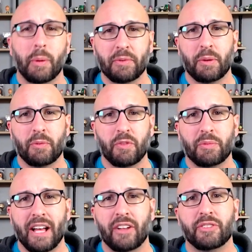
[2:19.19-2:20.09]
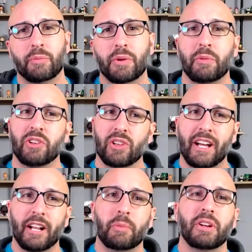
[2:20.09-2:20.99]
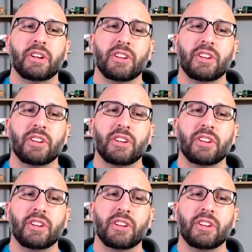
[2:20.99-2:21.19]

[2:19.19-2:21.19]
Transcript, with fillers: up someone from Dallas and put them in your lineup,